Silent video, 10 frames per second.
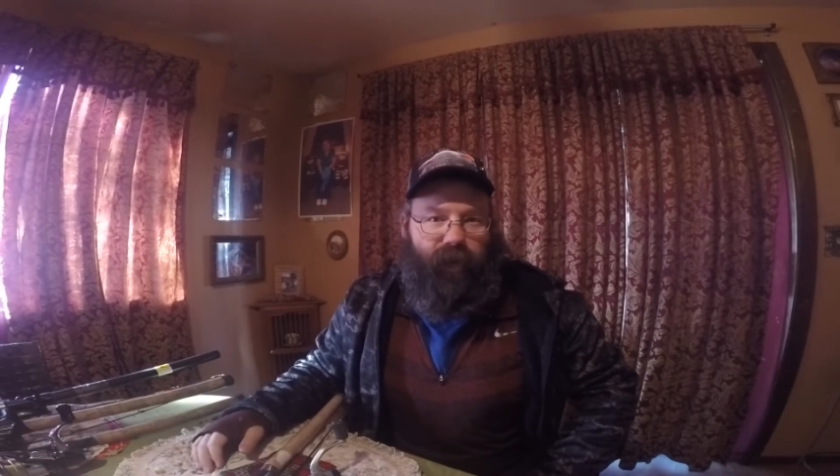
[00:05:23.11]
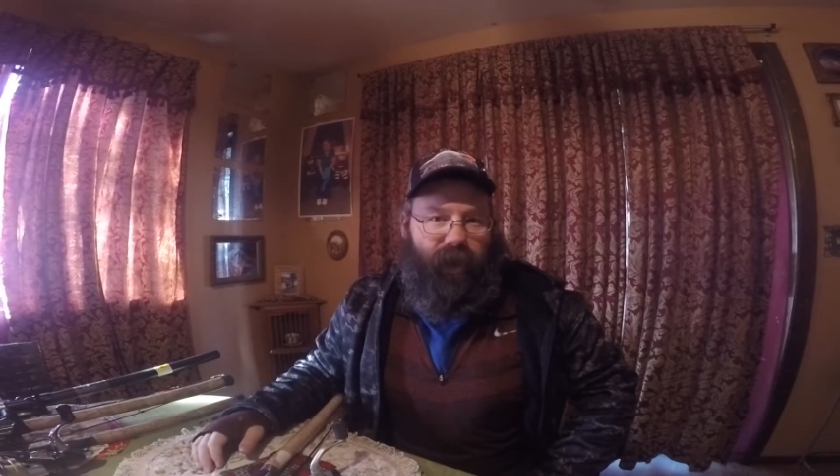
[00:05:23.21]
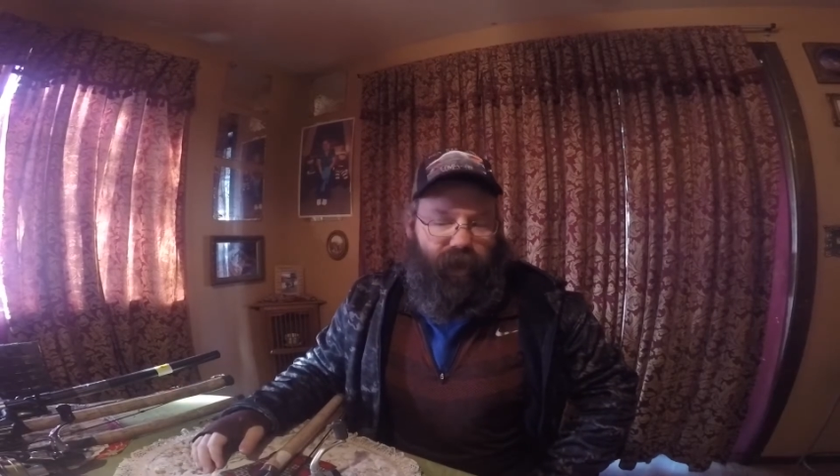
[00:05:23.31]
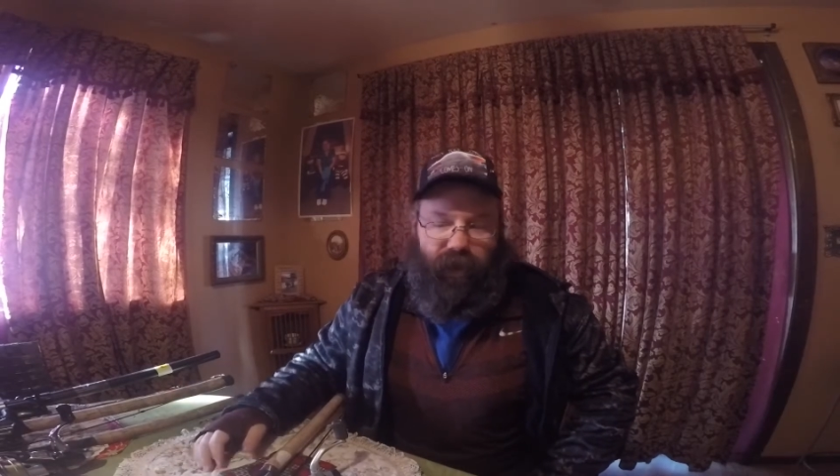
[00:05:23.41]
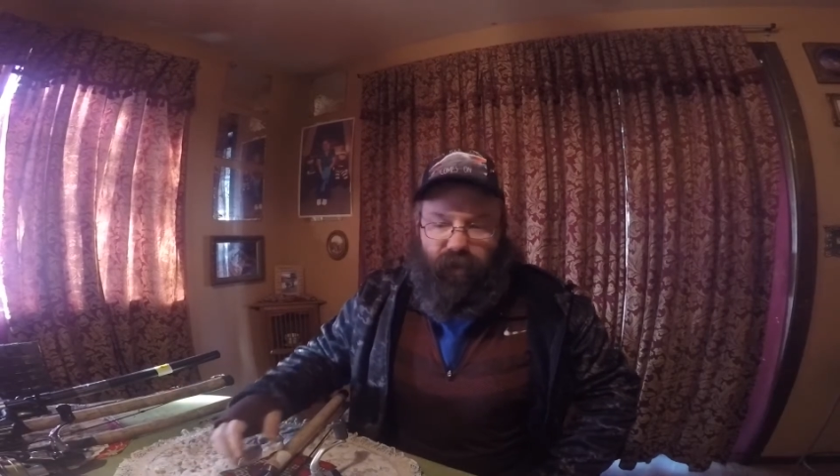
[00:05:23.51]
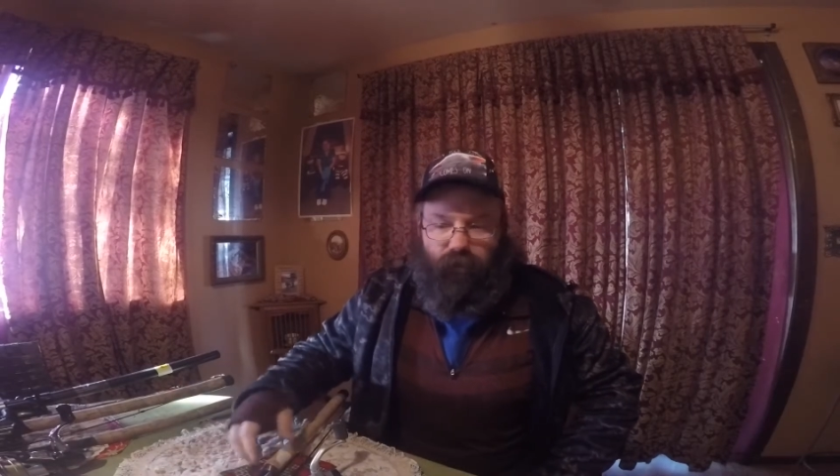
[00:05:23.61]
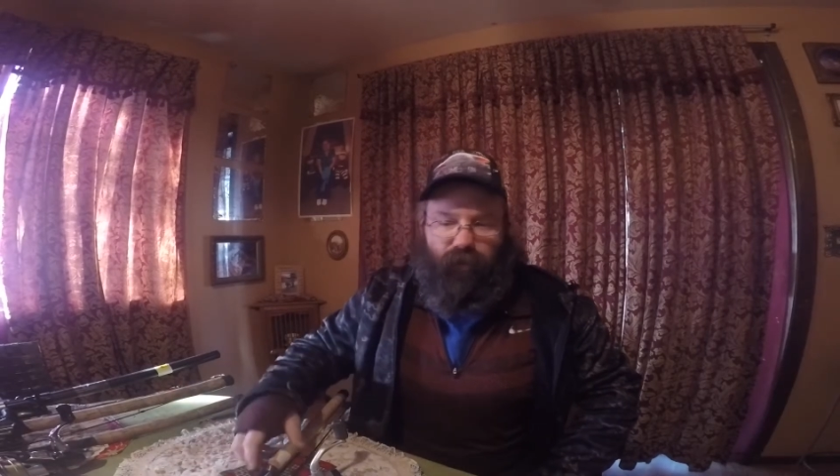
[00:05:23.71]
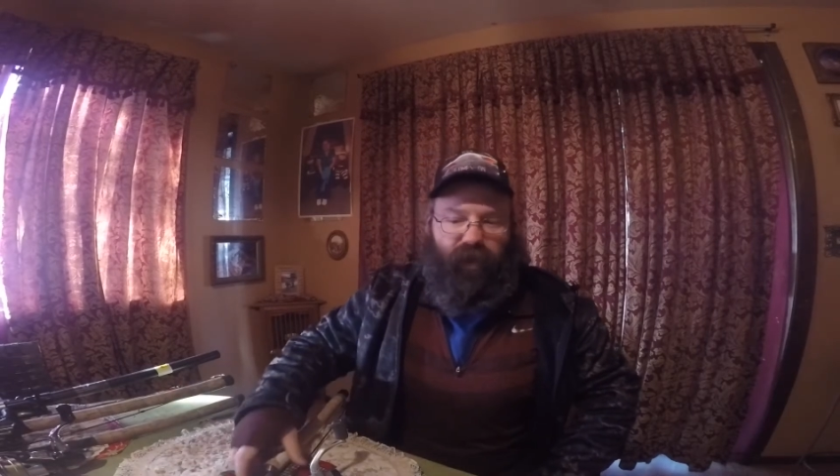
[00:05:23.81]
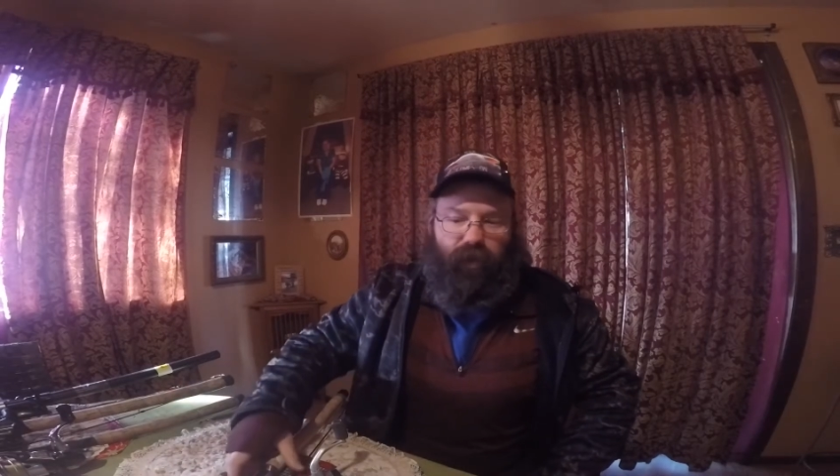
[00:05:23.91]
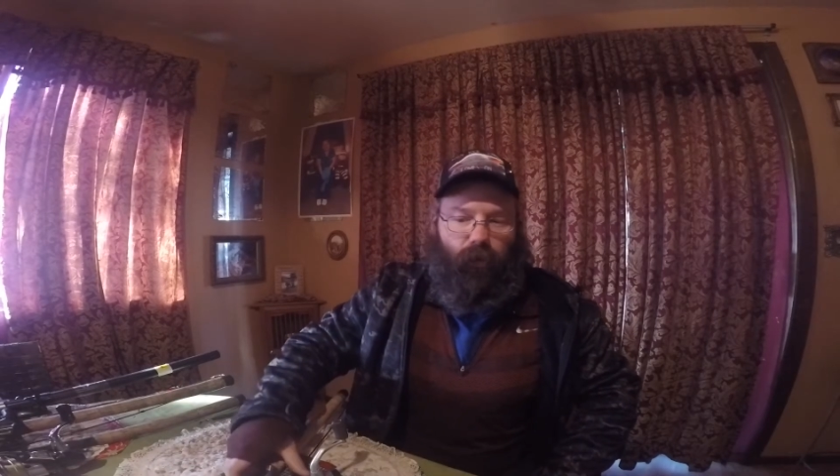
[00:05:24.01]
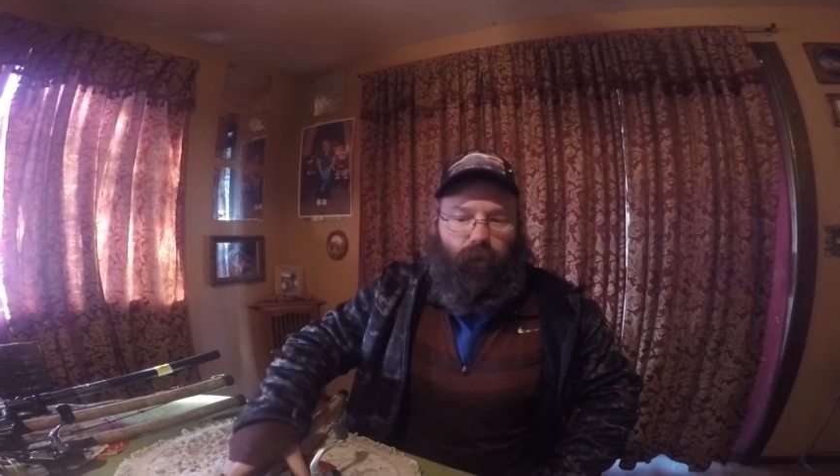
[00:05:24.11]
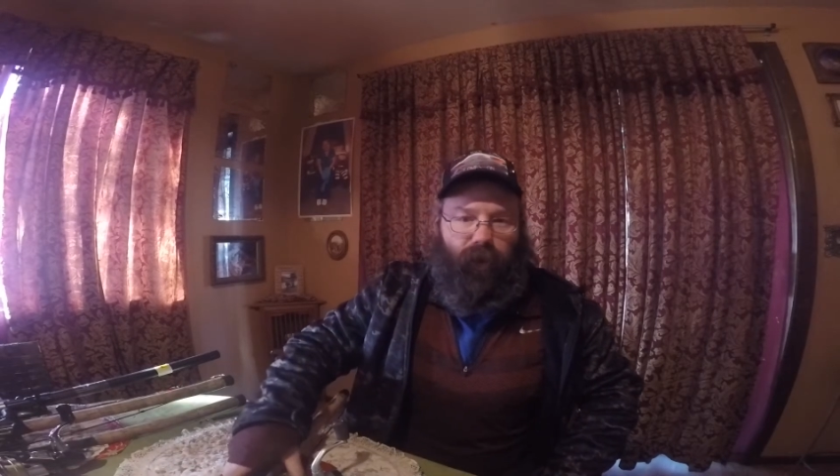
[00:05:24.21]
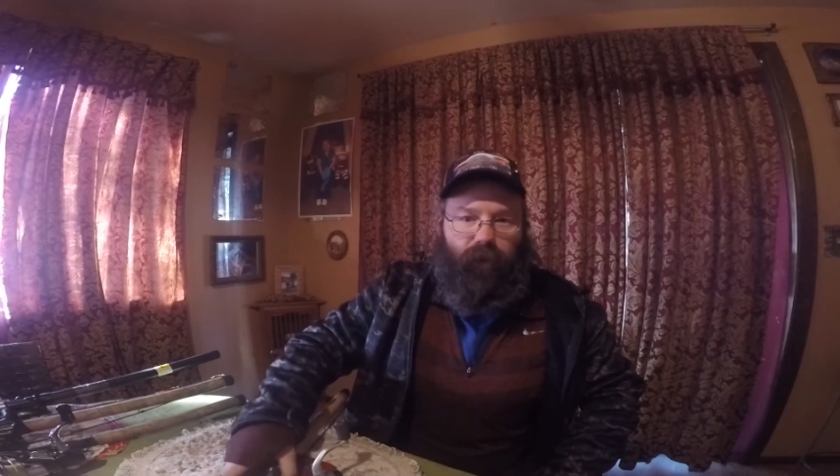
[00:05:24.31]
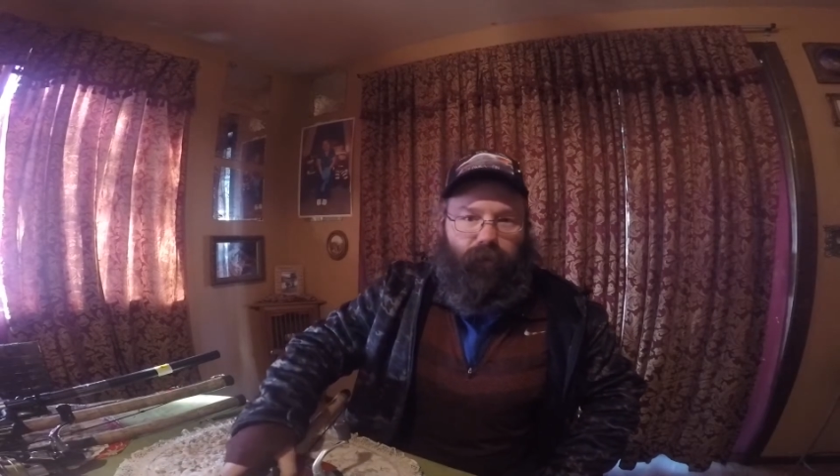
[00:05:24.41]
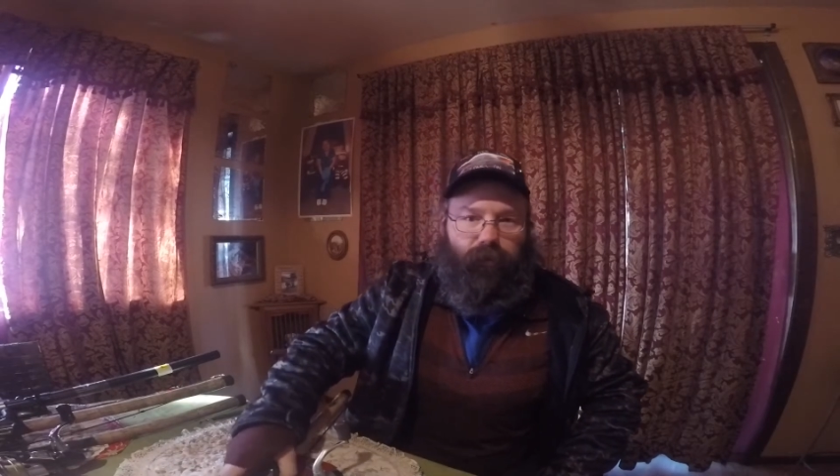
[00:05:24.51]
again because we just don't want to
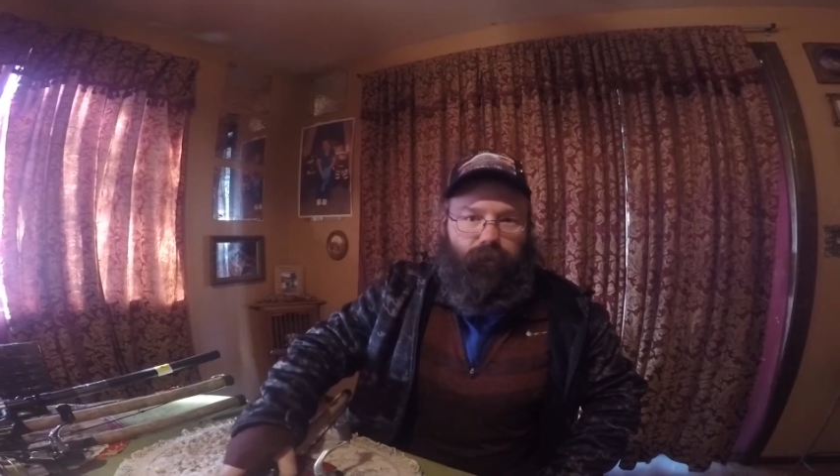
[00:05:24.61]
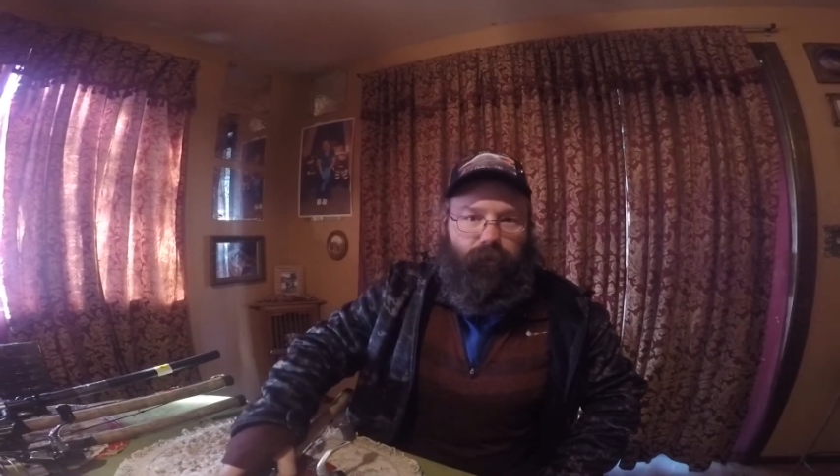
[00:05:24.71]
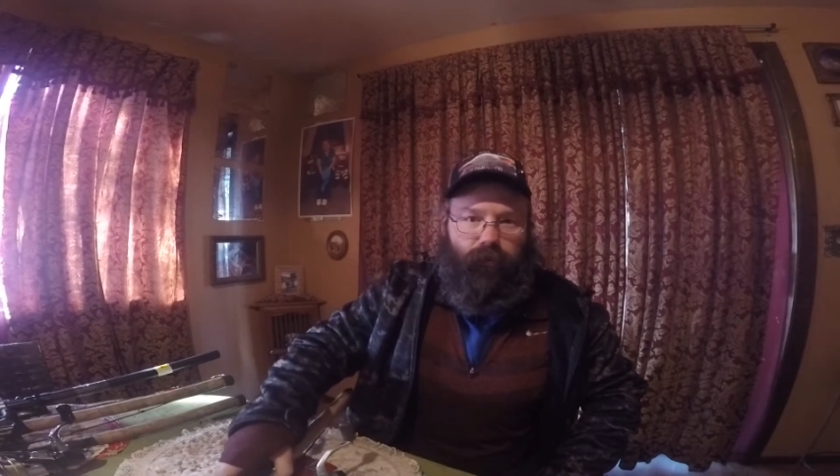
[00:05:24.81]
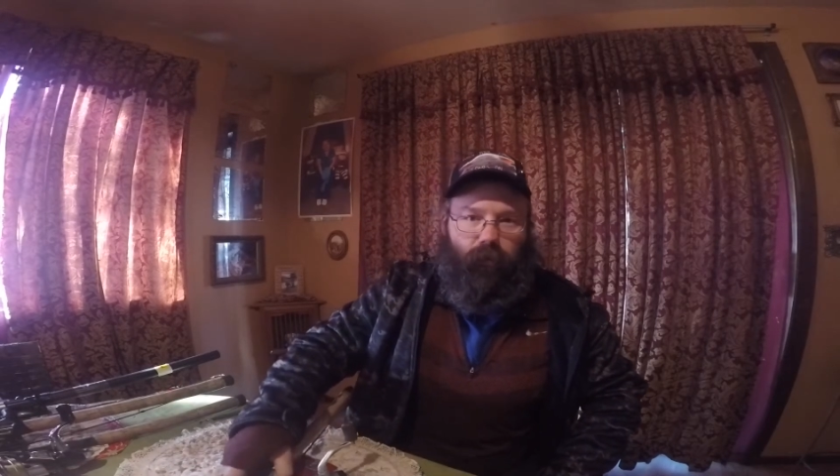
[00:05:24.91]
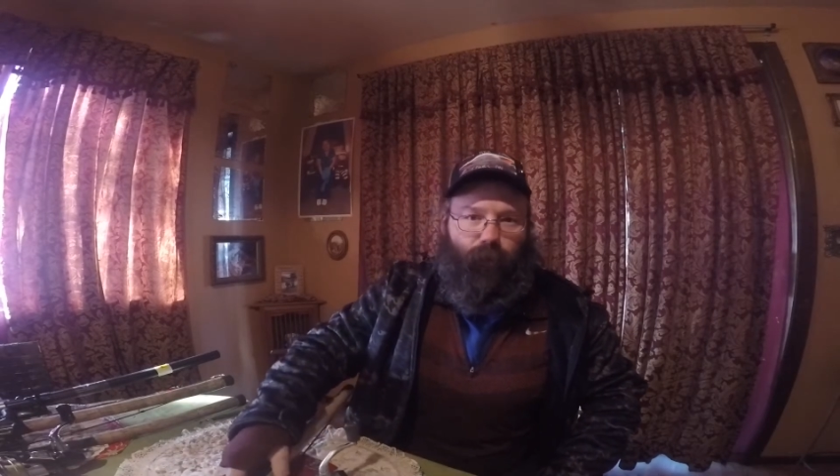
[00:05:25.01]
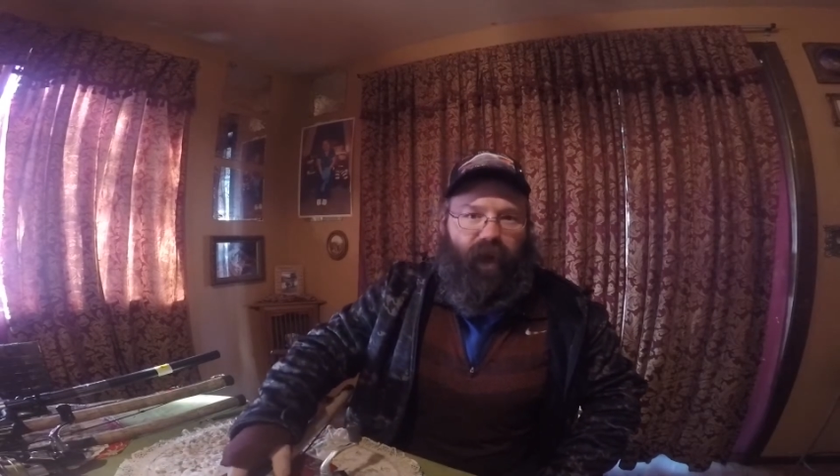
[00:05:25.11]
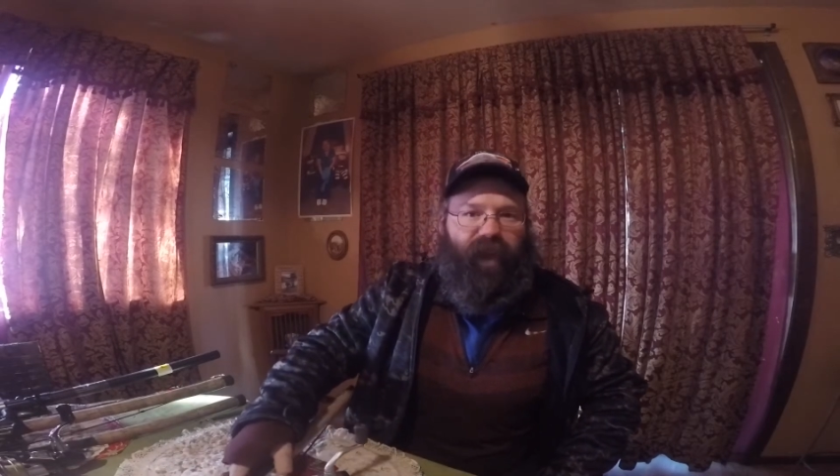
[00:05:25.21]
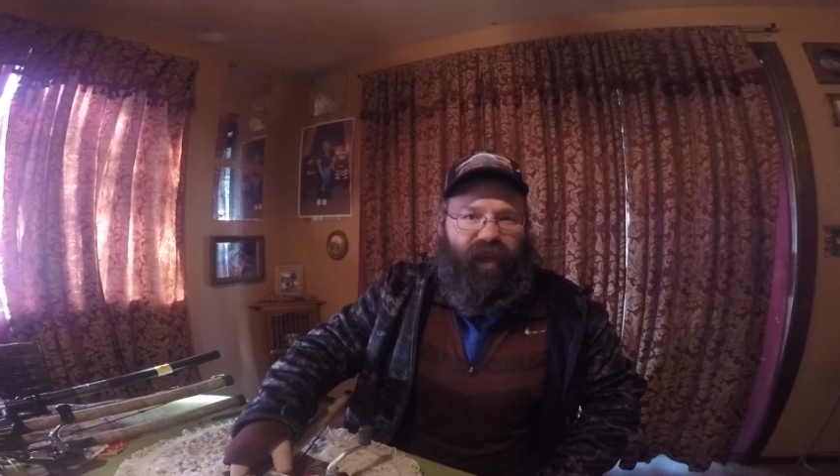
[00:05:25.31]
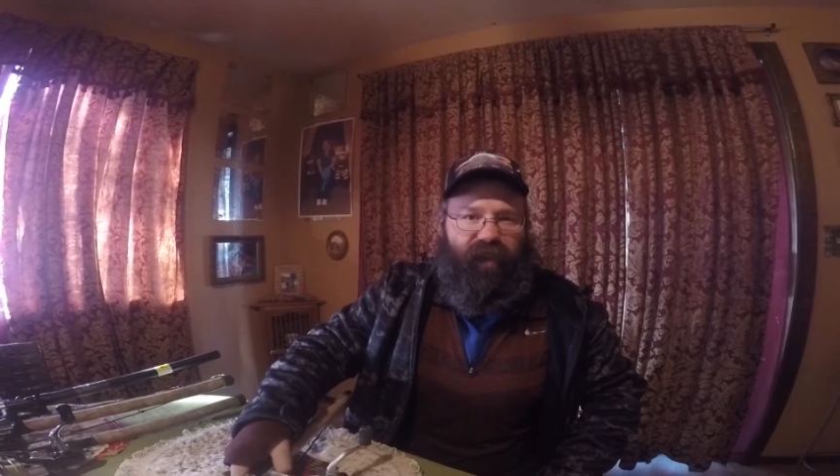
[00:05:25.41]
break it.